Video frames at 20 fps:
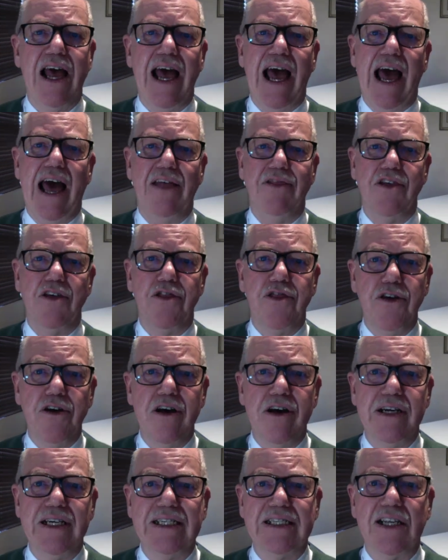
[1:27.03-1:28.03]
And the
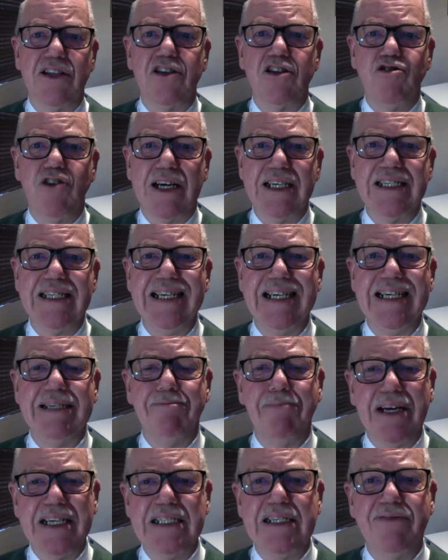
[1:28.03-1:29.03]
third is that the trustees
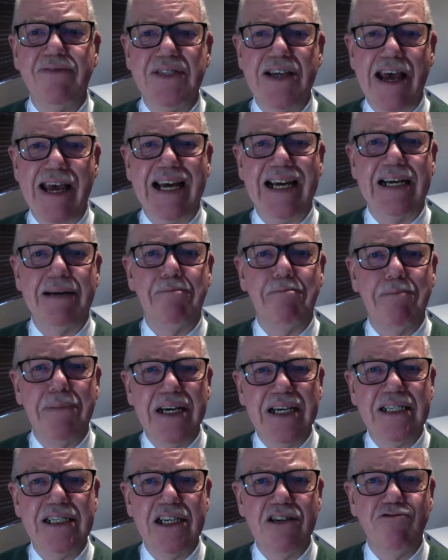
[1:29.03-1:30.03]
must have taken a
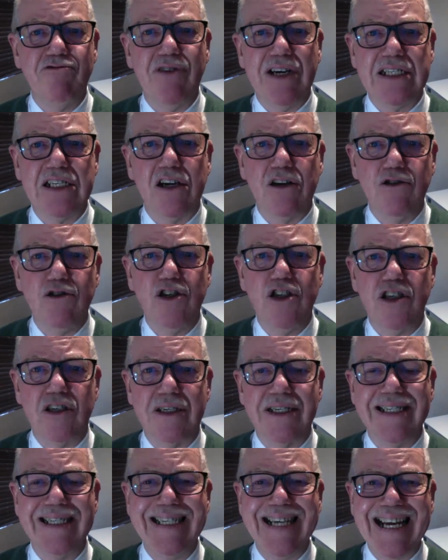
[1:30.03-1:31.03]
minuted resolution
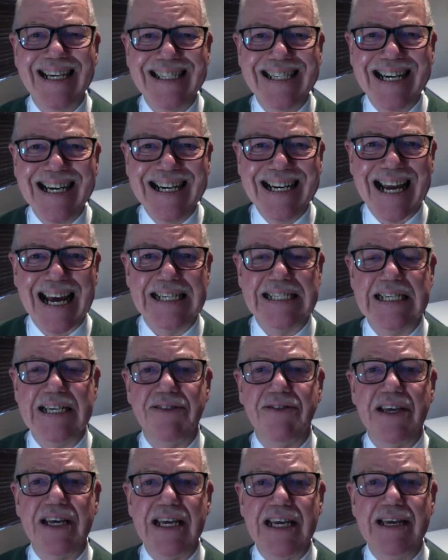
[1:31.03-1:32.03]
designating
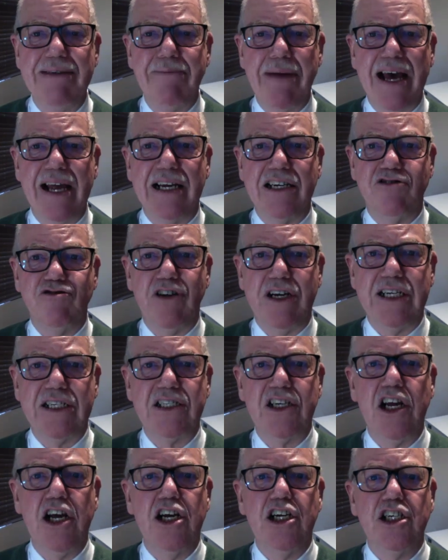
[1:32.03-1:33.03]
the email
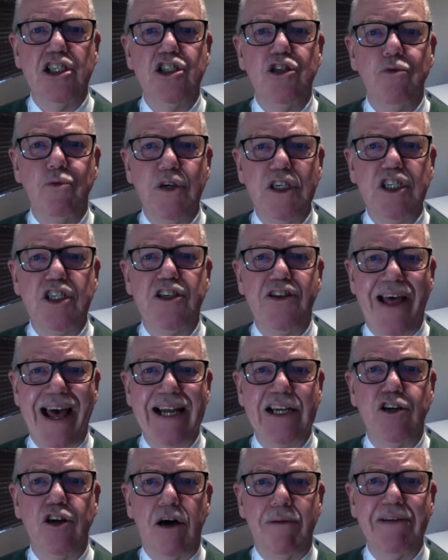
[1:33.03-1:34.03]
address to which
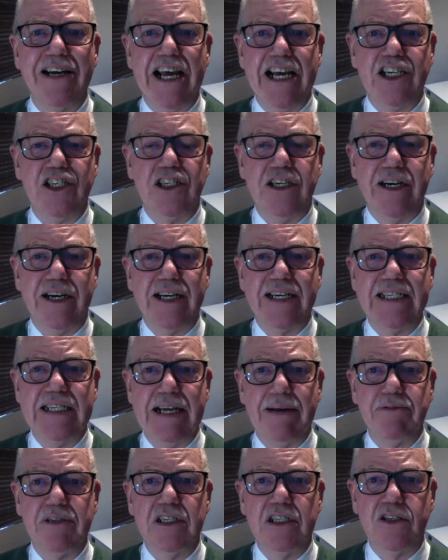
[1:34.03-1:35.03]
that nomination and
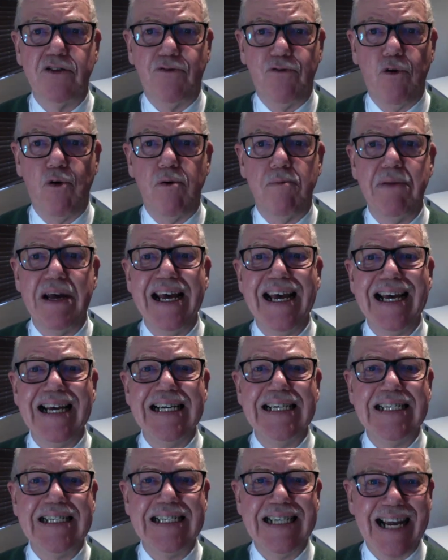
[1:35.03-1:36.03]
acceptance form
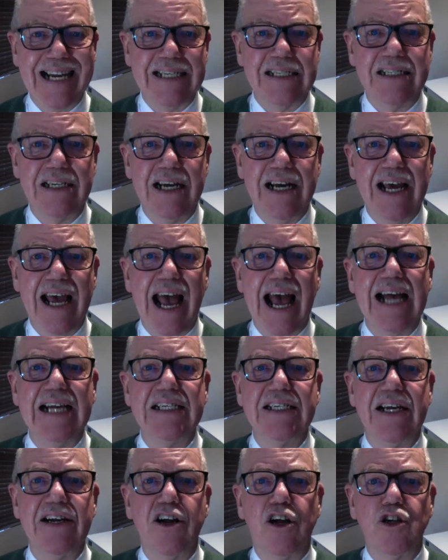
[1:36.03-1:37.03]
is sent
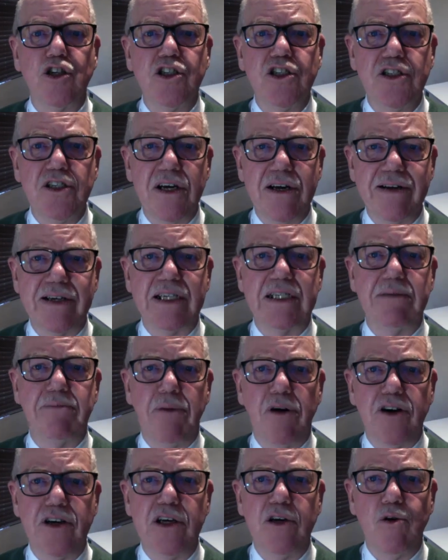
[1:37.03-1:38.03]
as an alternate
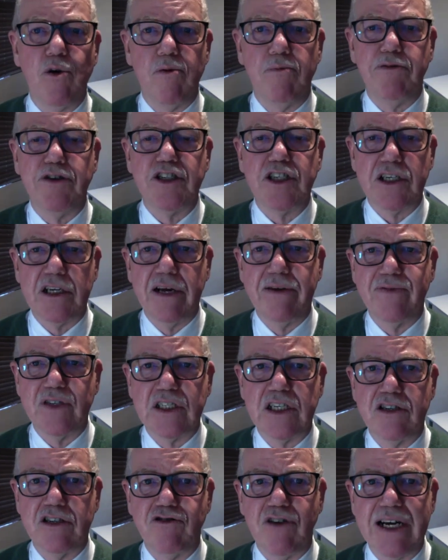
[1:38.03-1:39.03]
body corporate service
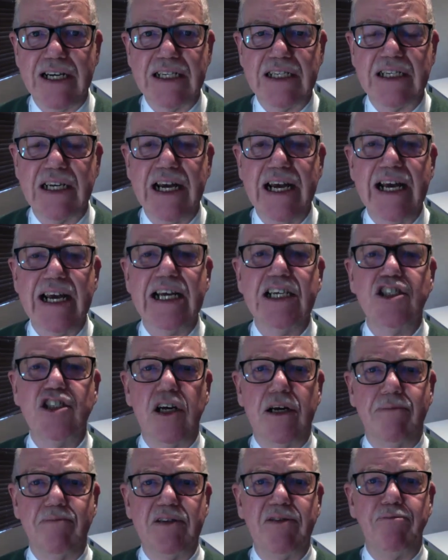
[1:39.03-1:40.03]
address in
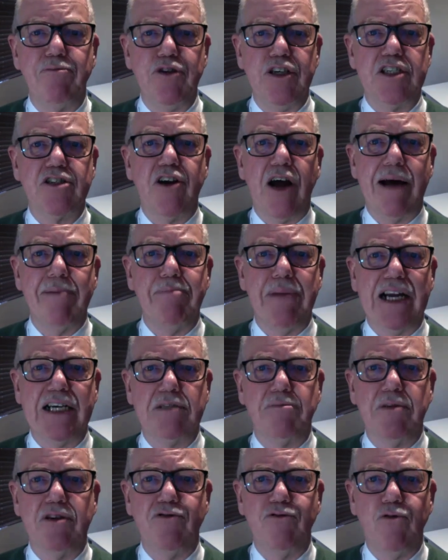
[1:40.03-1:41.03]
terms of Prescribed
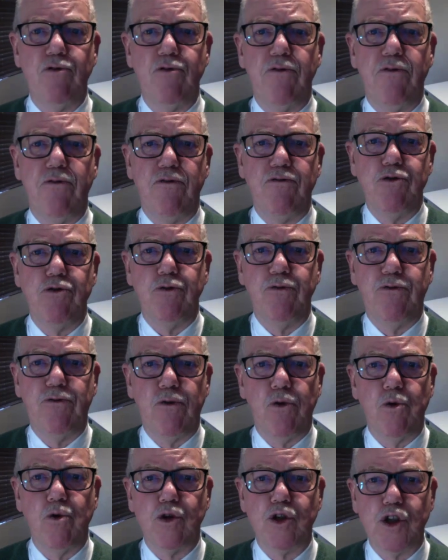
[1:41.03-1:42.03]
Management Rule
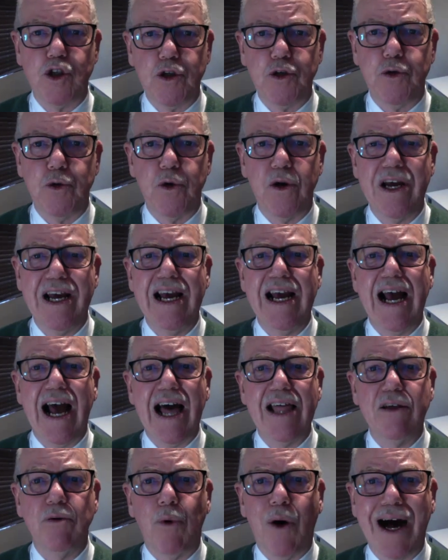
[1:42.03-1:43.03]
4.2.
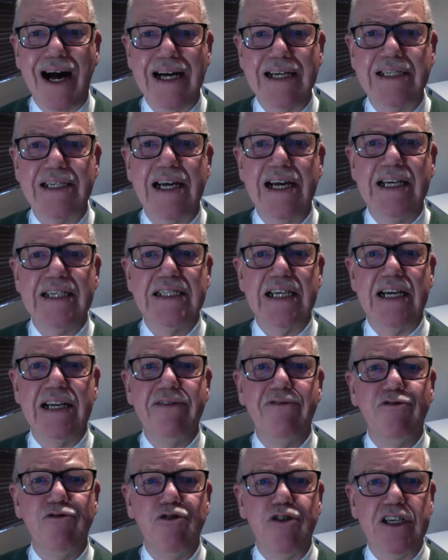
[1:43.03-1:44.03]
Otherwise,
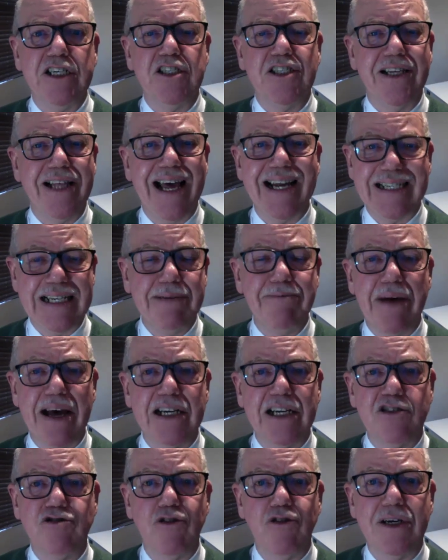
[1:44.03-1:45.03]
delivery to that email
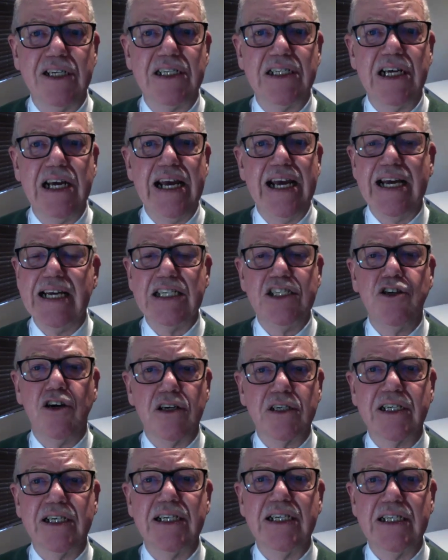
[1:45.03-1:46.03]
address is
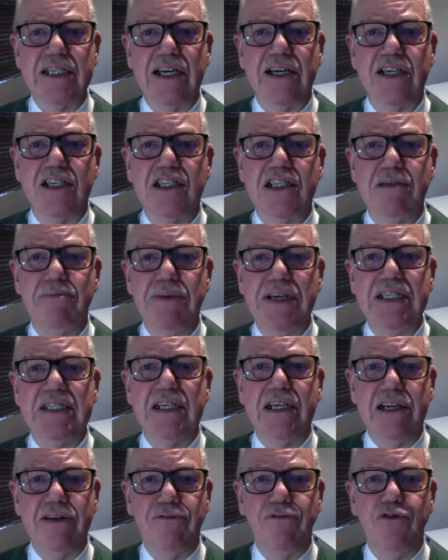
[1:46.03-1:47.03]
not considered to be
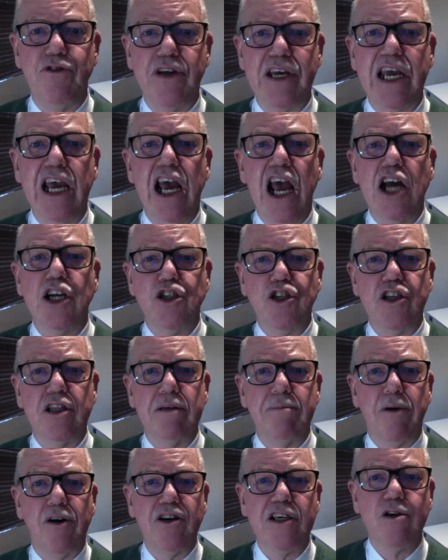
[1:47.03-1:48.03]
delivery to the
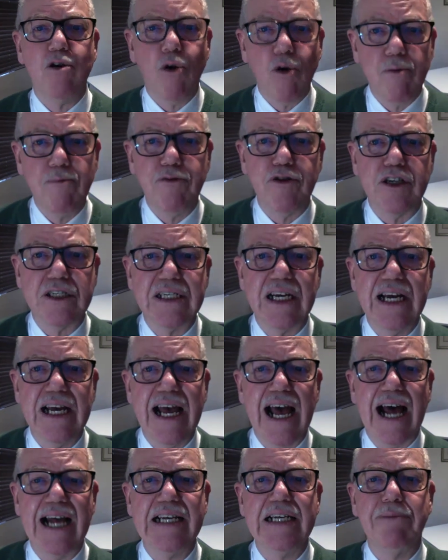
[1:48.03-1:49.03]
body corporate
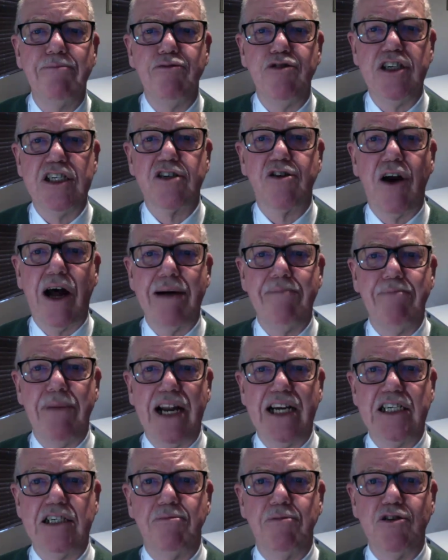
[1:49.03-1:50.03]
under Prescribed
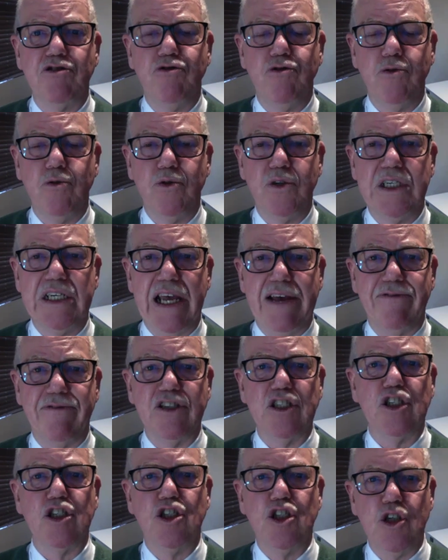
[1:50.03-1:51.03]
Management Rule
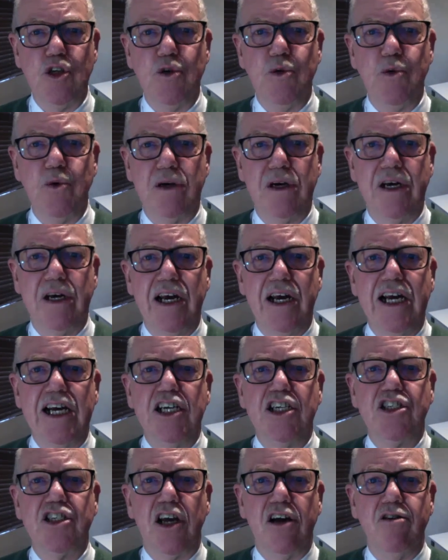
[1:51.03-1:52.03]
7.2.
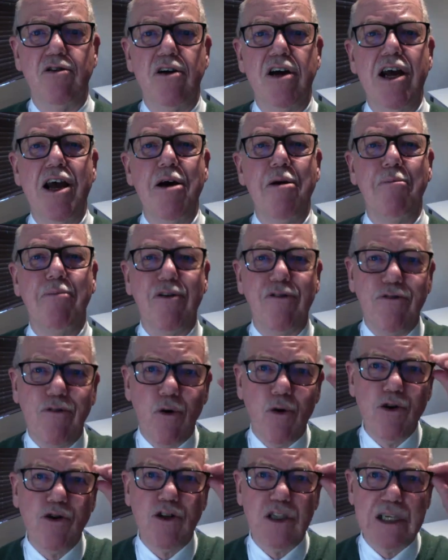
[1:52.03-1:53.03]
So,
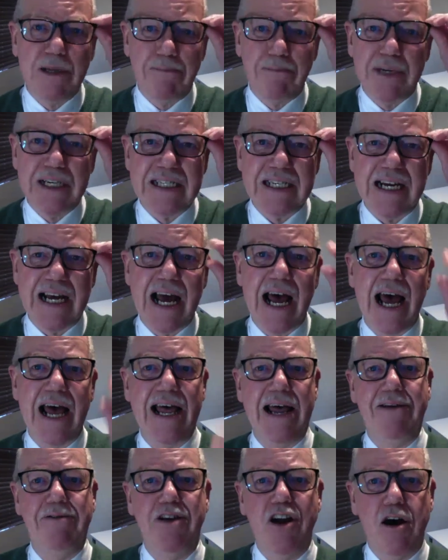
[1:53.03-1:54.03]
before you submit
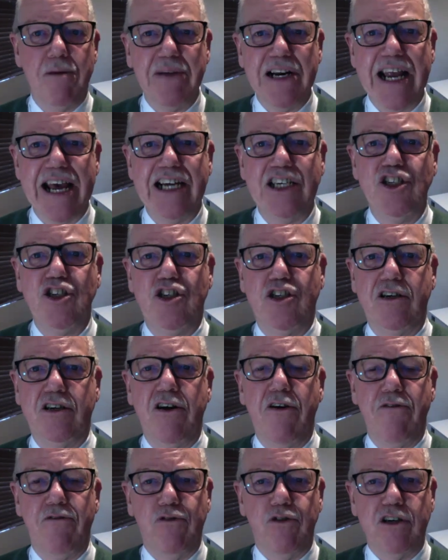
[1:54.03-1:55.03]
a nomination
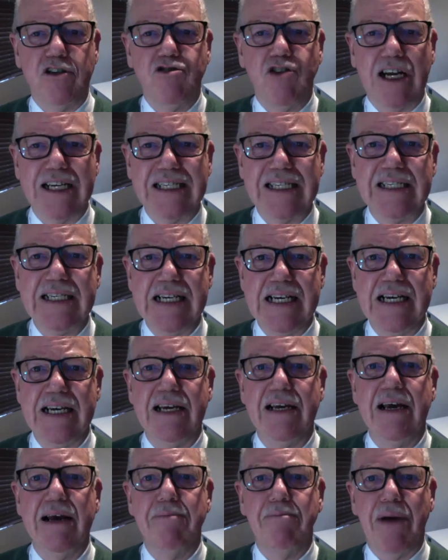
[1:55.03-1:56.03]
for a trustee
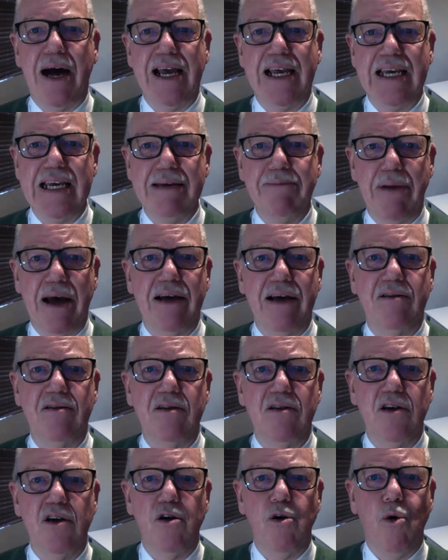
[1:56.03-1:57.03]
by email,
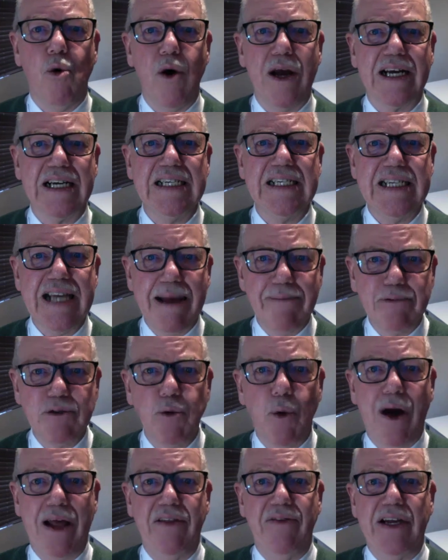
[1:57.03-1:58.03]
or accept
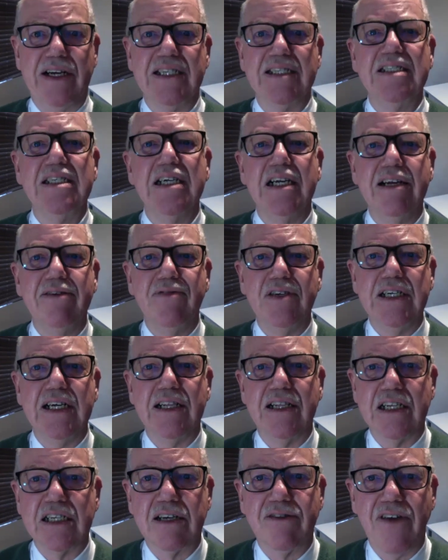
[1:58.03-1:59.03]
one that is delivered
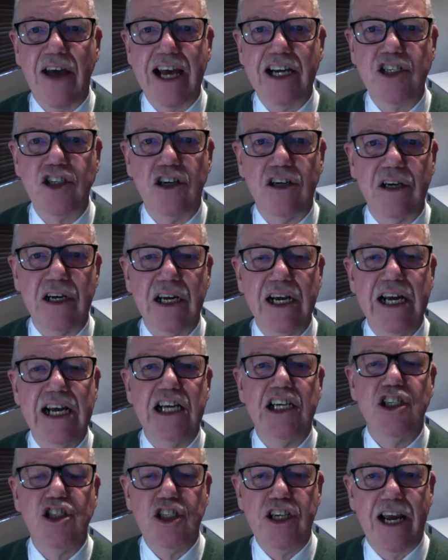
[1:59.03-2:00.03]
in this fashion,
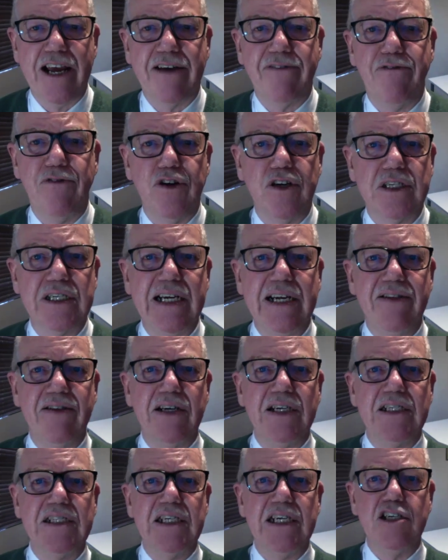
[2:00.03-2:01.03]
check firstly that
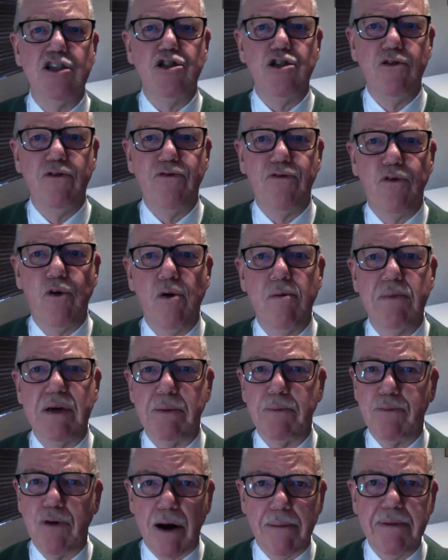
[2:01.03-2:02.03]
it's in due form
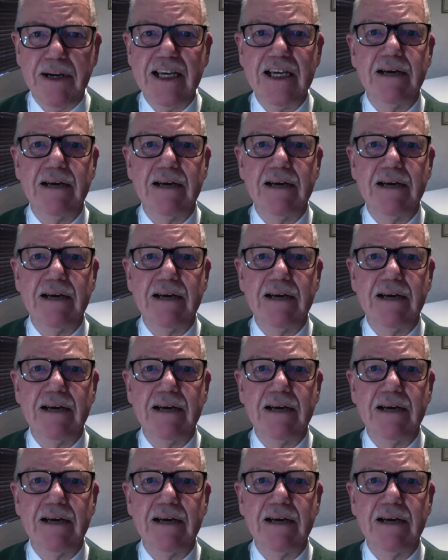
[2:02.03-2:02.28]
and properly